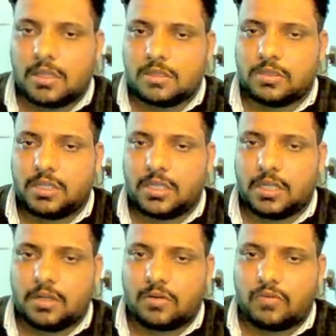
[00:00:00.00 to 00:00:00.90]
g
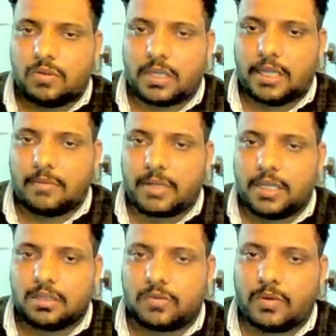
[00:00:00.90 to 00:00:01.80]
into n
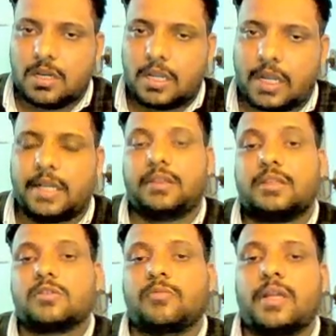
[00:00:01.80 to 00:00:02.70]
minus 1, and in
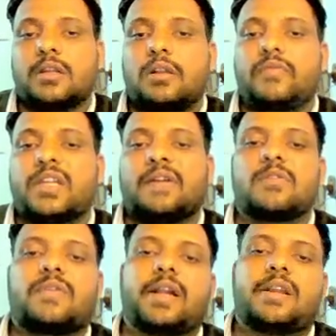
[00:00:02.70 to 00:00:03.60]
this numerical we have
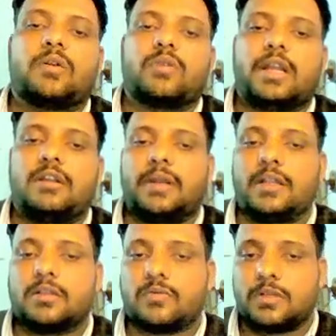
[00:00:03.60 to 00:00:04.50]
to find out n
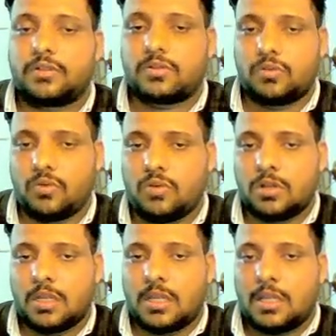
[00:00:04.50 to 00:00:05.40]
minus 1. So
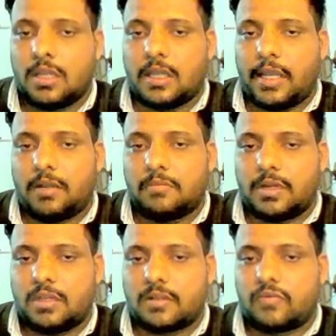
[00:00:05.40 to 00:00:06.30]
n
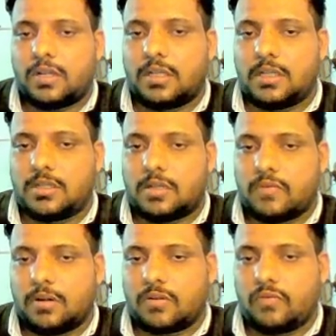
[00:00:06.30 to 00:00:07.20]
minus 1 is
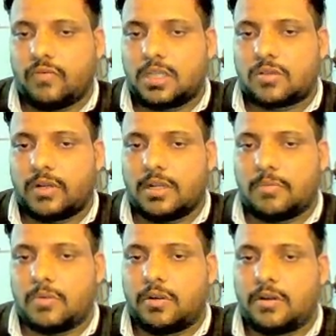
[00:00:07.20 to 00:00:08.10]
equal to v square
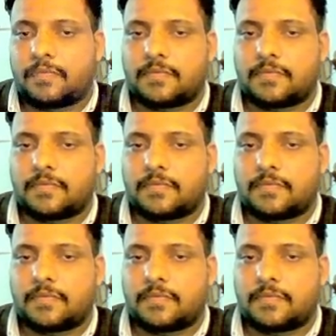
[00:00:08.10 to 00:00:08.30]
upon